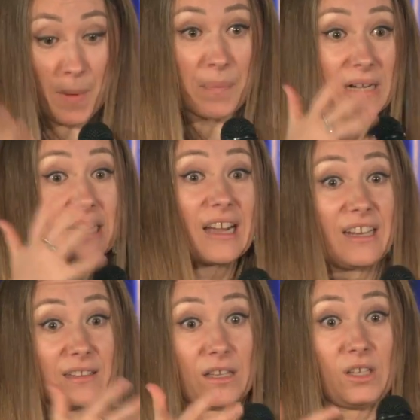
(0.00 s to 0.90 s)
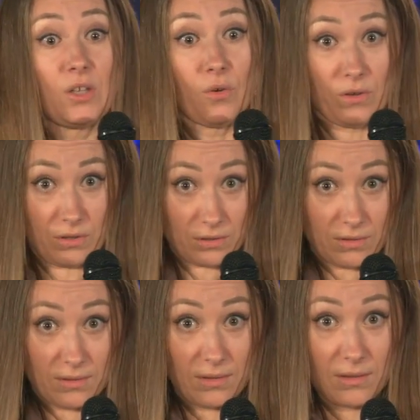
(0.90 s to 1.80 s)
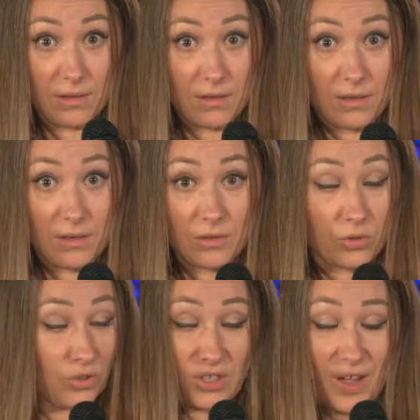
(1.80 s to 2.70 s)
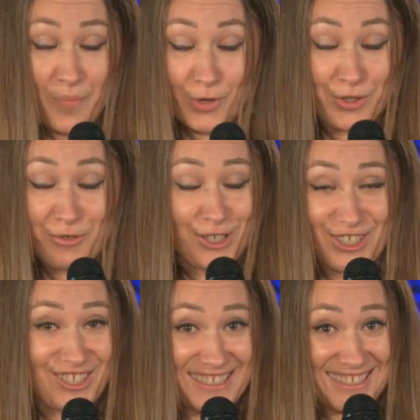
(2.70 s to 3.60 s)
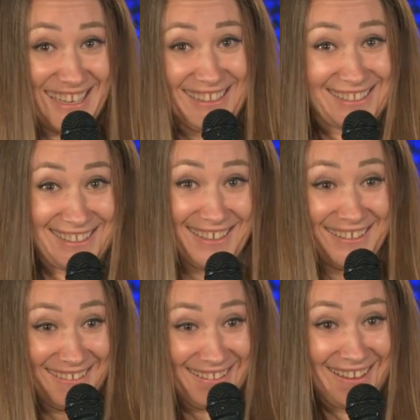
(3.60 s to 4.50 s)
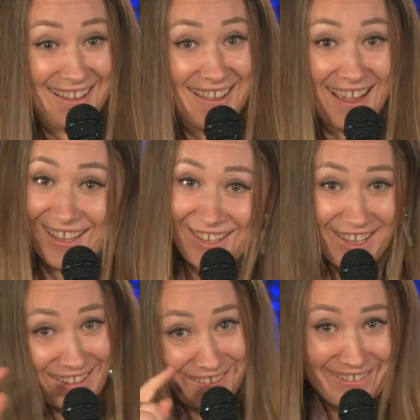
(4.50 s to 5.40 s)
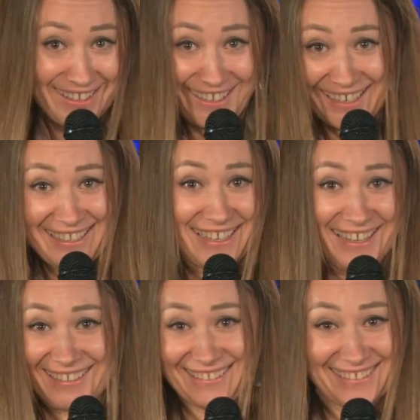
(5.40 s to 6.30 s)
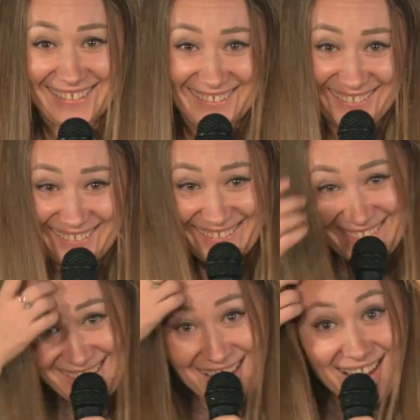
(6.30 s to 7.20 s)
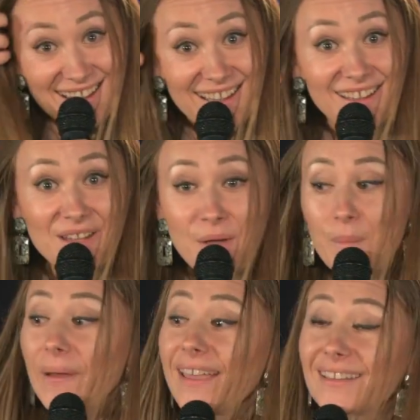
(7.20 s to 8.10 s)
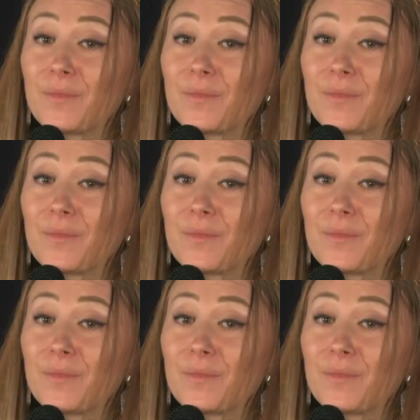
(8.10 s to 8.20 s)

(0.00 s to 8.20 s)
if I made my bed, but my kids come and jump on it, and they don't want